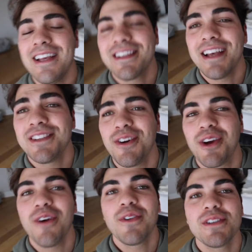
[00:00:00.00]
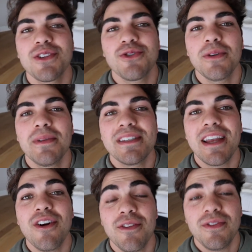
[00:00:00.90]
as you guys know, Kouvr is extremely
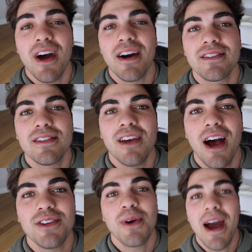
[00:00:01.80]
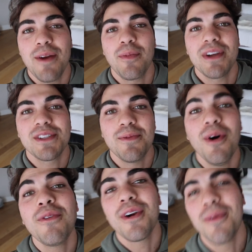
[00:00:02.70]
scared of ducks. So I had him bring
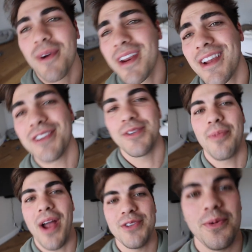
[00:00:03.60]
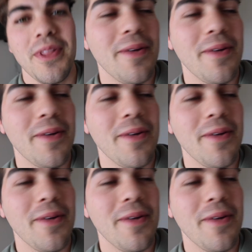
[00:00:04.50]
some over and we're gonna go surprise her with